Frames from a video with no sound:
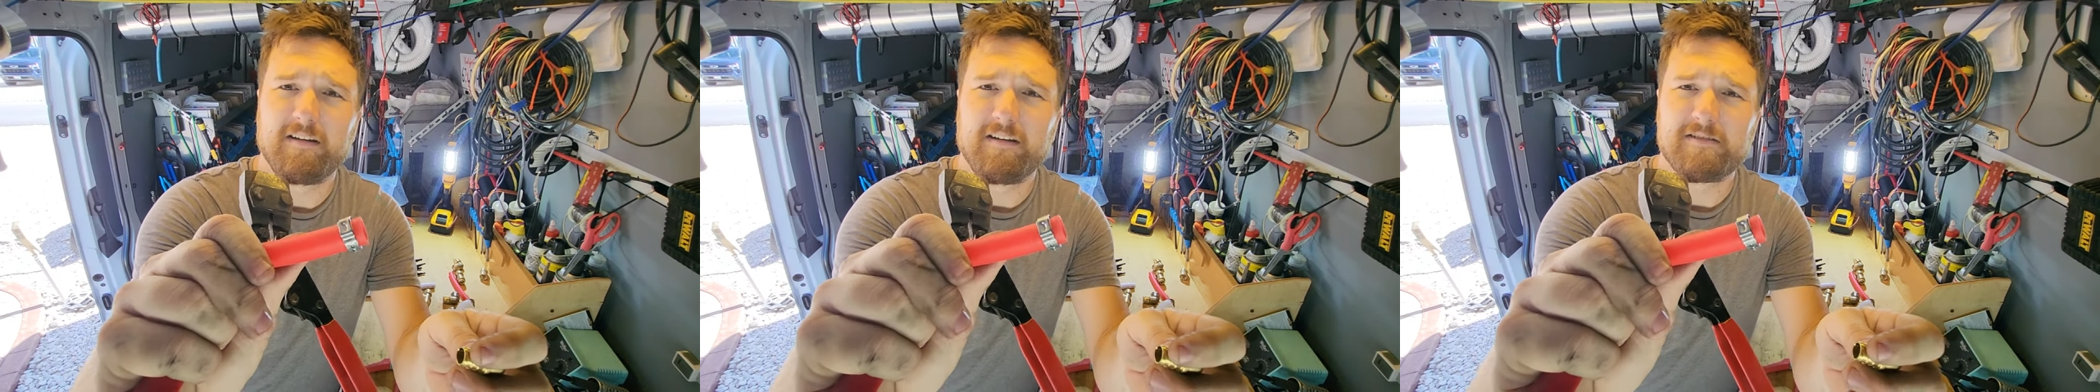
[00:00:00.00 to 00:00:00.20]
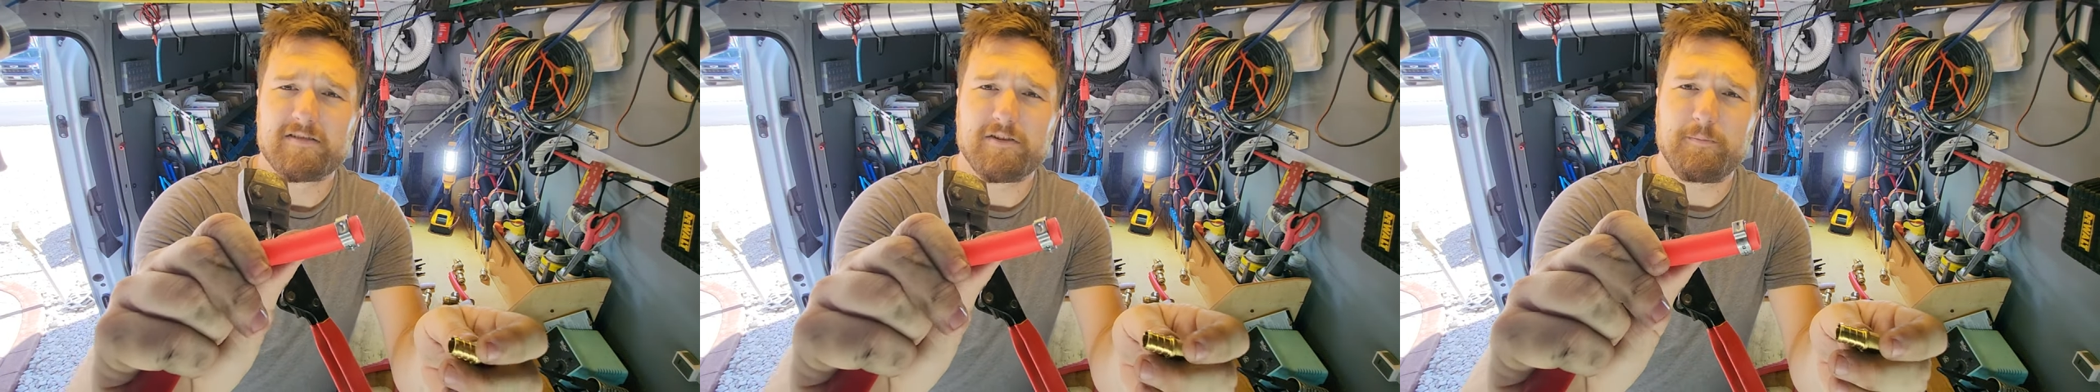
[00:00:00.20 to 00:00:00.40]

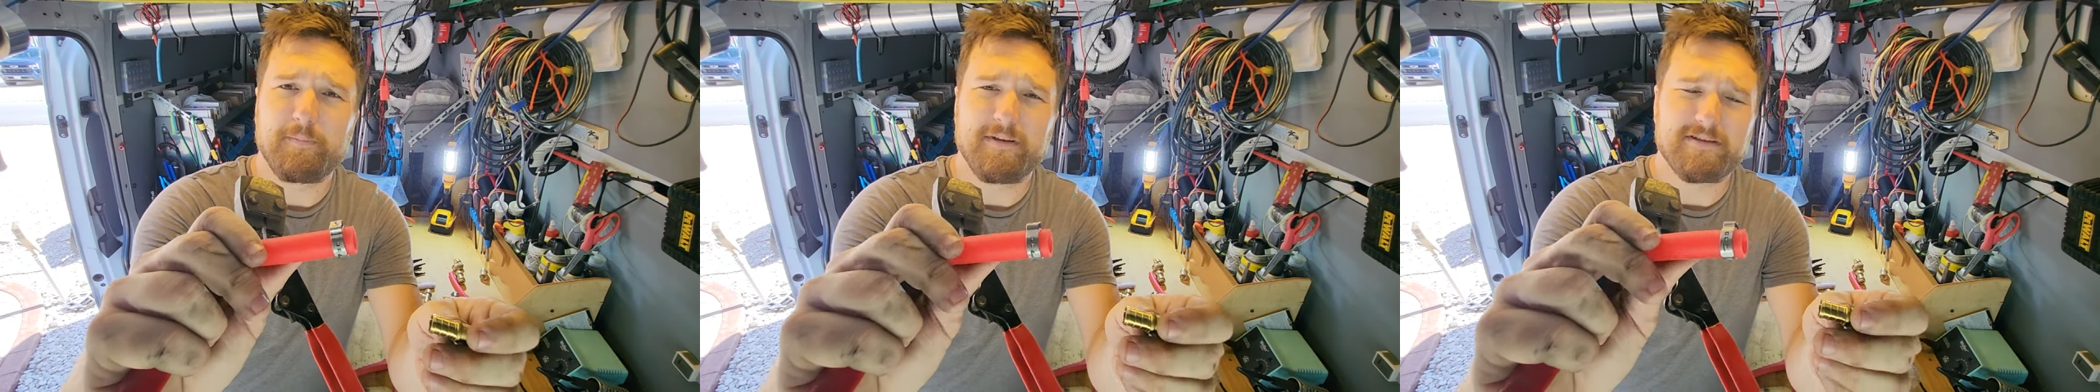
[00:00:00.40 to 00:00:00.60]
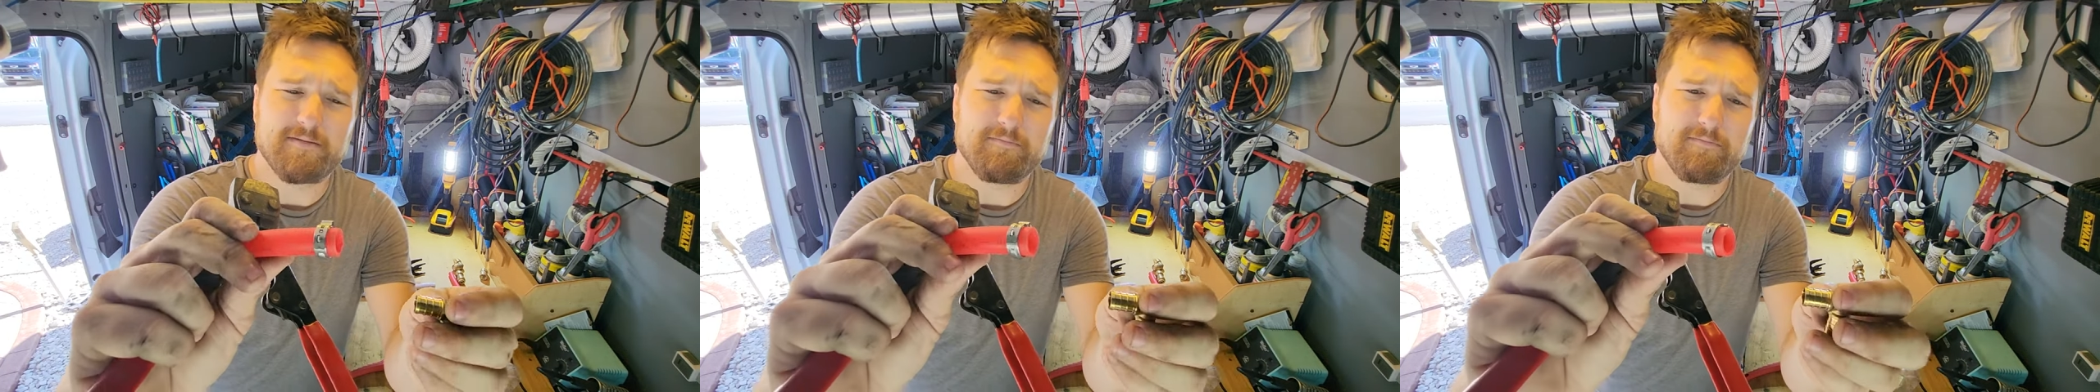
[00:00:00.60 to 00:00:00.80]
this little
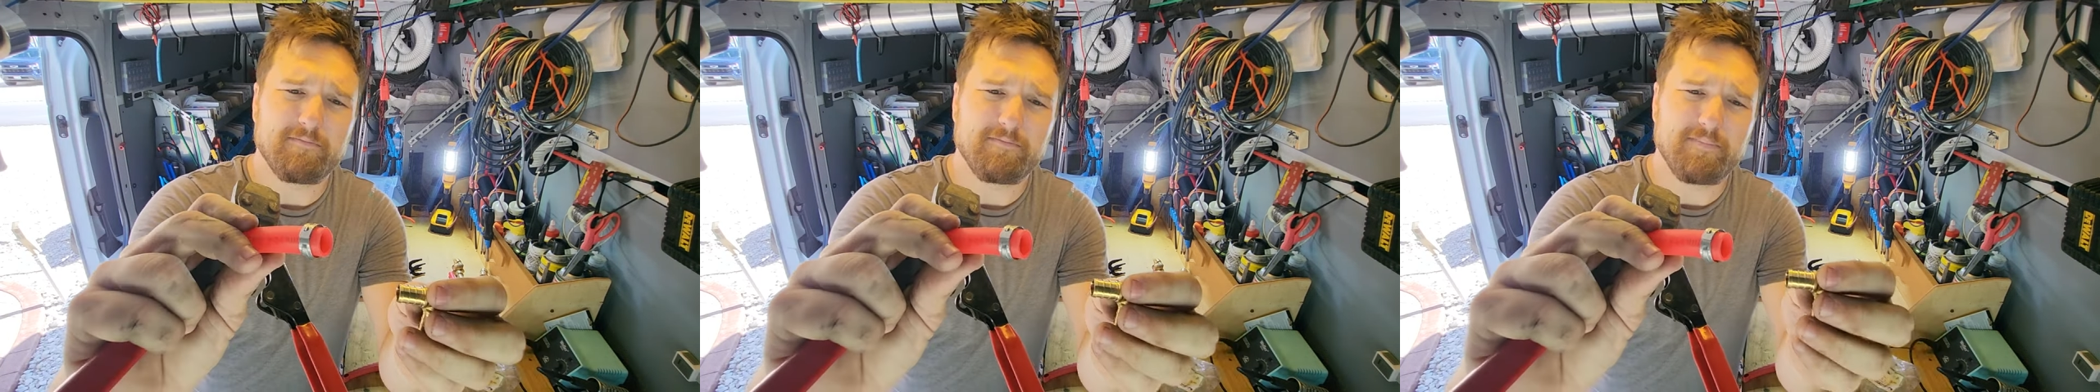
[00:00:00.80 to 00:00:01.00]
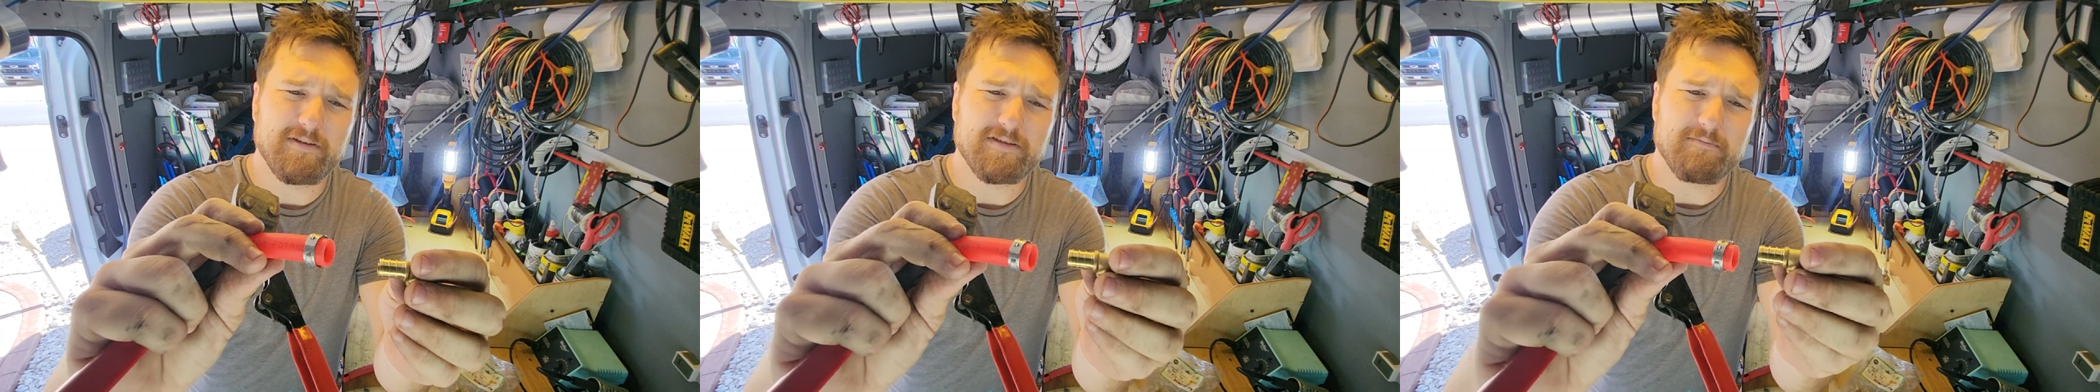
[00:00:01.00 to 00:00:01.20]
piece
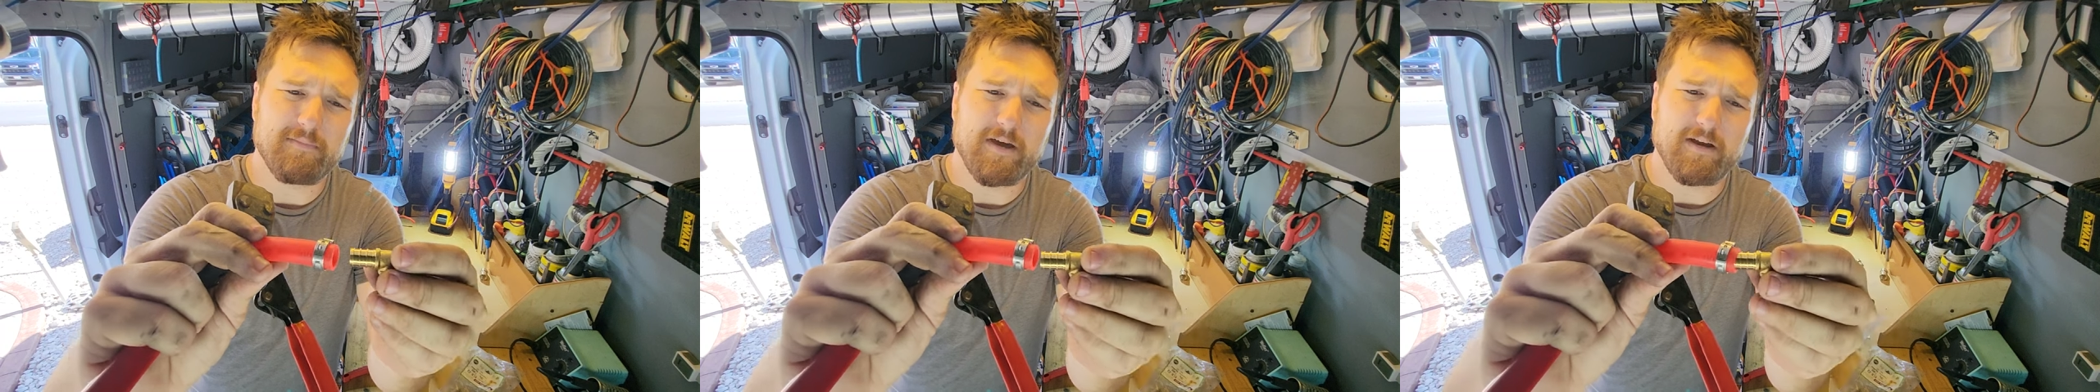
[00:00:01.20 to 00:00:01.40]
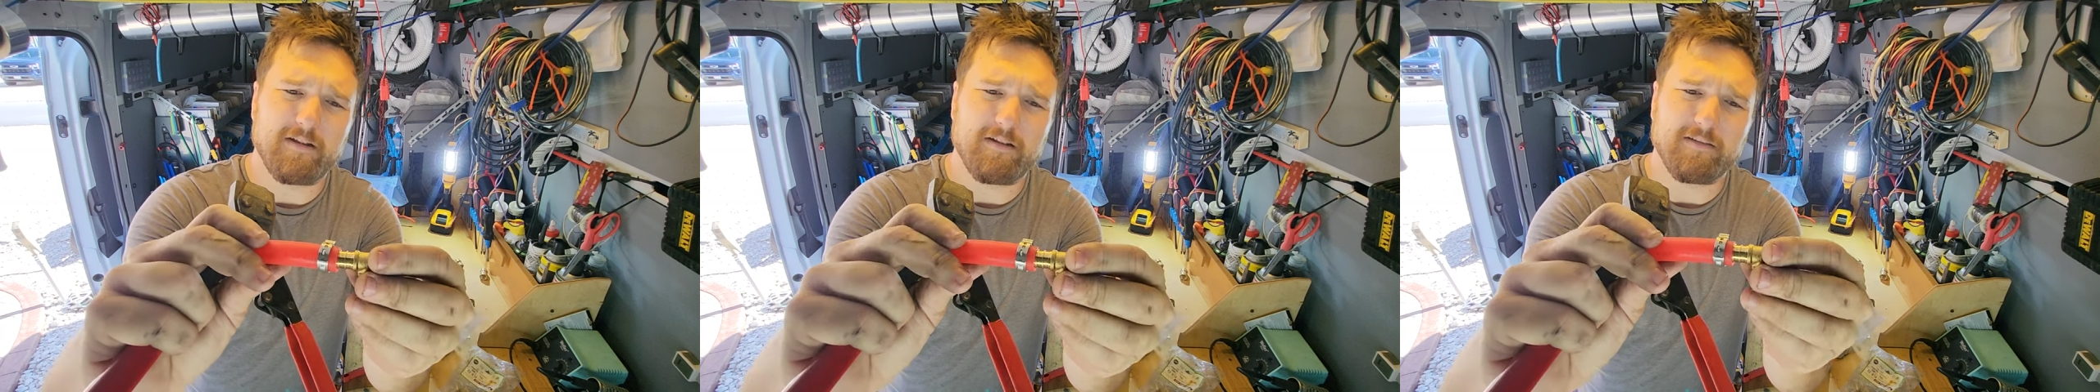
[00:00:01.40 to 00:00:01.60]
of
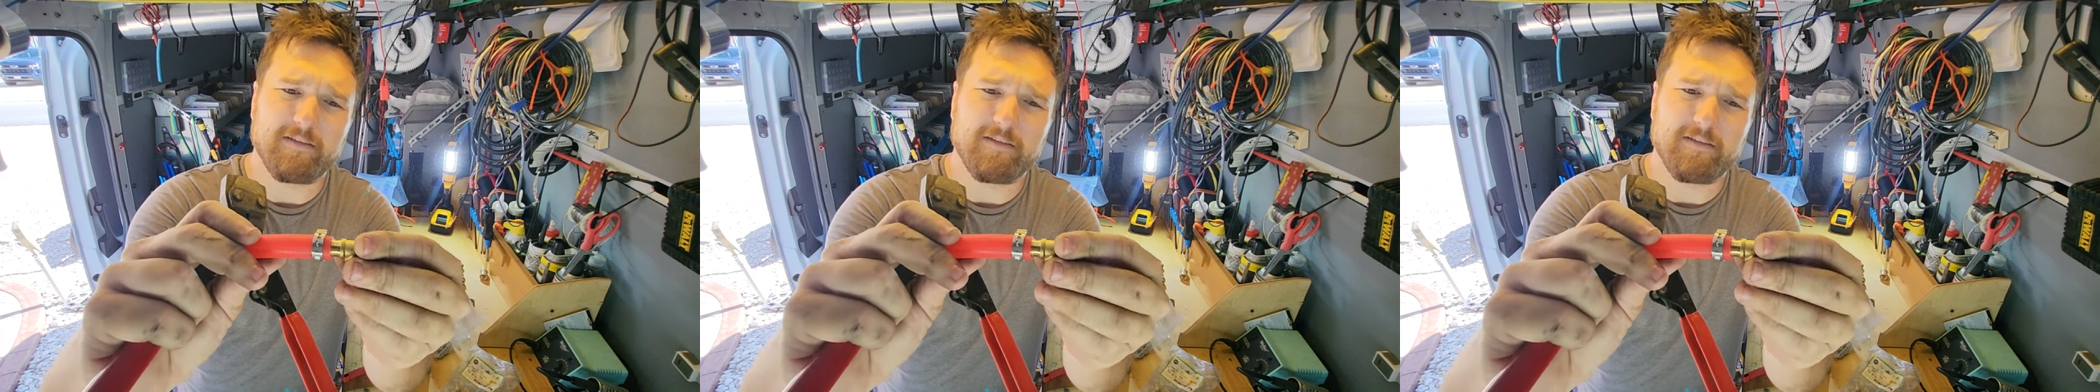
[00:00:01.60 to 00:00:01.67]
metal